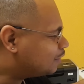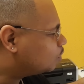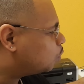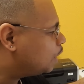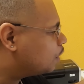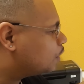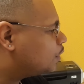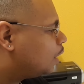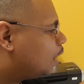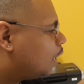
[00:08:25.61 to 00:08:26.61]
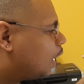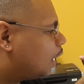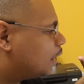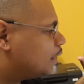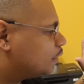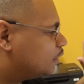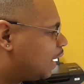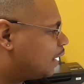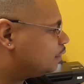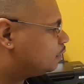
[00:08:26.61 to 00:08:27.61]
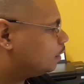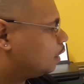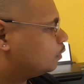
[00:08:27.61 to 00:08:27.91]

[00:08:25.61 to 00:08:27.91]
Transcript: weird and it's nice,